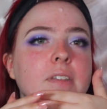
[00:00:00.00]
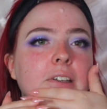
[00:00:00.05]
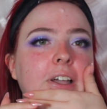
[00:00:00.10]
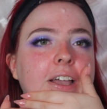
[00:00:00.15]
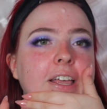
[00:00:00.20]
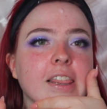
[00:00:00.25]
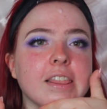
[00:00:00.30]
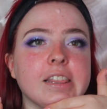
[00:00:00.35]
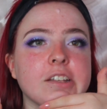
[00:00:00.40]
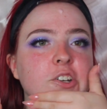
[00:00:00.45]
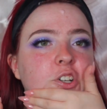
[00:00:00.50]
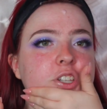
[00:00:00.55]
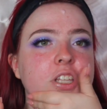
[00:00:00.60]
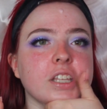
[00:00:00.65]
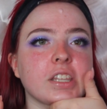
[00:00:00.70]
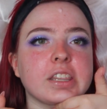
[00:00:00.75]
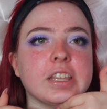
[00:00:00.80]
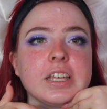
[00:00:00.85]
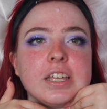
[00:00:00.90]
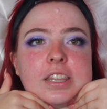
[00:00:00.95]
I
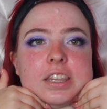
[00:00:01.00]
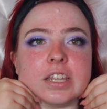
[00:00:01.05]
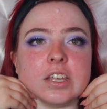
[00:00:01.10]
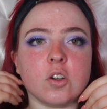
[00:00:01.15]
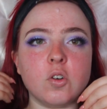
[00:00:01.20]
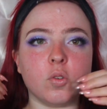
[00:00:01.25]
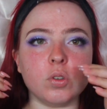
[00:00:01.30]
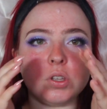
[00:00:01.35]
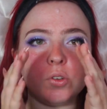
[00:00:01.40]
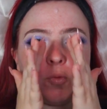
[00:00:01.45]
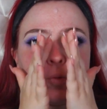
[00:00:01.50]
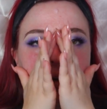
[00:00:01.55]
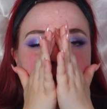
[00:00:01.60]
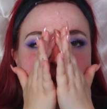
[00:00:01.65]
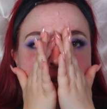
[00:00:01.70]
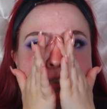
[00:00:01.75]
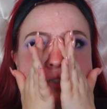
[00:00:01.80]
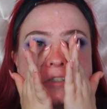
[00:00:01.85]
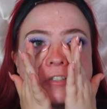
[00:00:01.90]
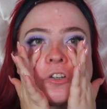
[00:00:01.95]
literally think the only
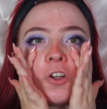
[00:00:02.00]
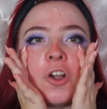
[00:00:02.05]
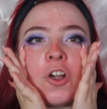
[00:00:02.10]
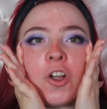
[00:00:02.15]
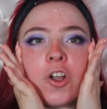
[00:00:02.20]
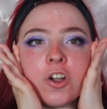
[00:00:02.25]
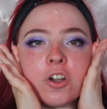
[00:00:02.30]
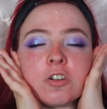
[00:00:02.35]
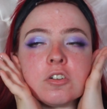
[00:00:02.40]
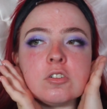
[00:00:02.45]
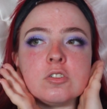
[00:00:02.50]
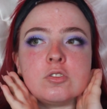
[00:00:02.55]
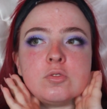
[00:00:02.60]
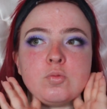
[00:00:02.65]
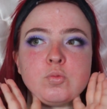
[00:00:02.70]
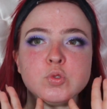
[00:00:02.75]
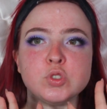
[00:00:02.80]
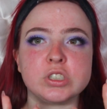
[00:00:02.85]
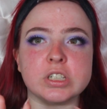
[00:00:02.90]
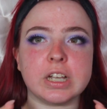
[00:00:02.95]
ones are
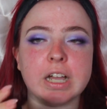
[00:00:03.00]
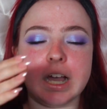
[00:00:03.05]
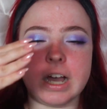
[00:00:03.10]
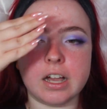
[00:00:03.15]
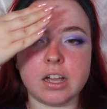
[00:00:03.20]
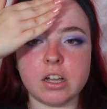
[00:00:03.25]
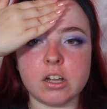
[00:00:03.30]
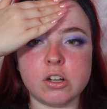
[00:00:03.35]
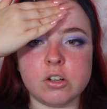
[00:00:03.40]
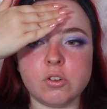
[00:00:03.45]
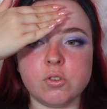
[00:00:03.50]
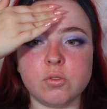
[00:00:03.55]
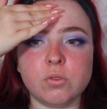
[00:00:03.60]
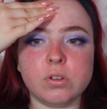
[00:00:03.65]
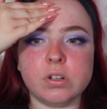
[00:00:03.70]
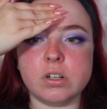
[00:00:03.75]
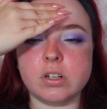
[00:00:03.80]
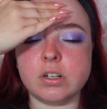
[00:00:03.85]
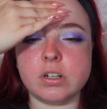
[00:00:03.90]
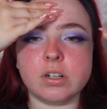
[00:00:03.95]
Chicago
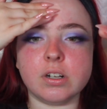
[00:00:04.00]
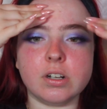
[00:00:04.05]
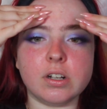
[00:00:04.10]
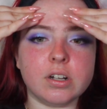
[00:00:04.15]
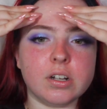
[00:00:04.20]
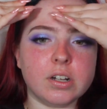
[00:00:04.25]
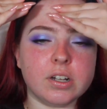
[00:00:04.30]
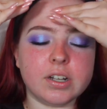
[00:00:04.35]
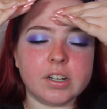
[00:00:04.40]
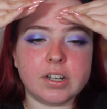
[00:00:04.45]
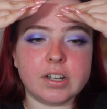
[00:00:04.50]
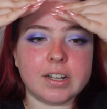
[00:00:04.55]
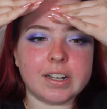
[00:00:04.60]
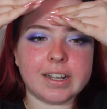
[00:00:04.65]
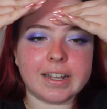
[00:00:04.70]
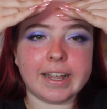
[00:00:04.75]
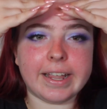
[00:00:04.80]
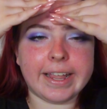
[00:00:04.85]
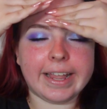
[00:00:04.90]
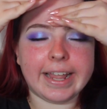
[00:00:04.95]

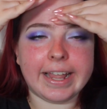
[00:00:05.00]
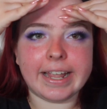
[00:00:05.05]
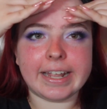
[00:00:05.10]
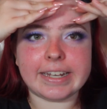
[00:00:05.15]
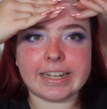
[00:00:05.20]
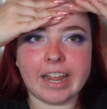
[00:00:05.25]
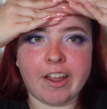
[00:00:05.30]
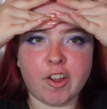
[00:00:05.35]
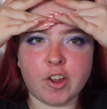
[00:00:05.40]
and